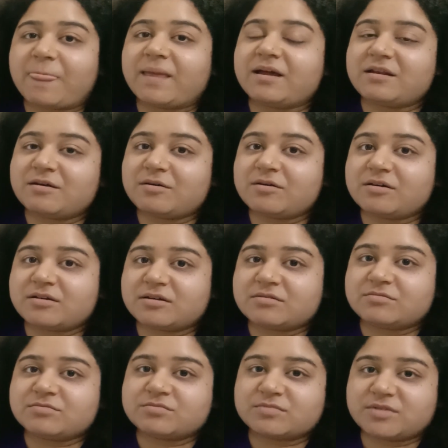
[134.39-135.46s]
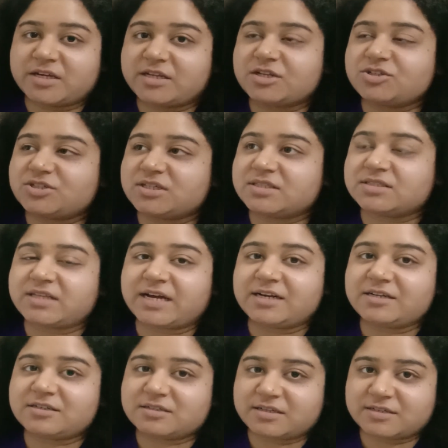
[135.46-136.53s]
in a gene,
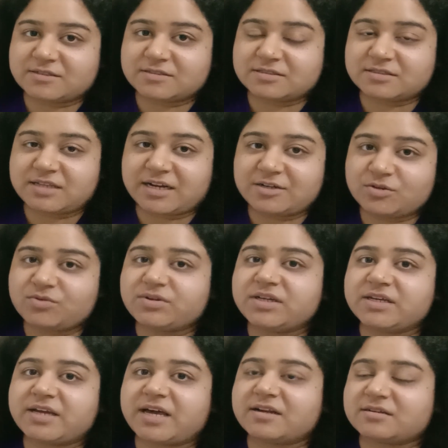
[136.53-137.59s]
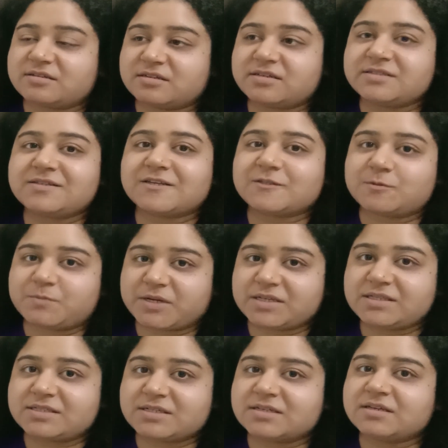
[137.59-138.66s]
that only character is
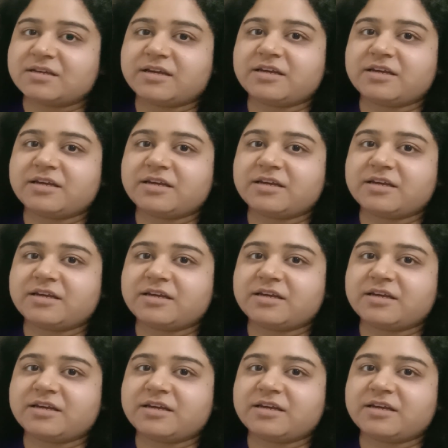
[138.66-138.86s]
expressed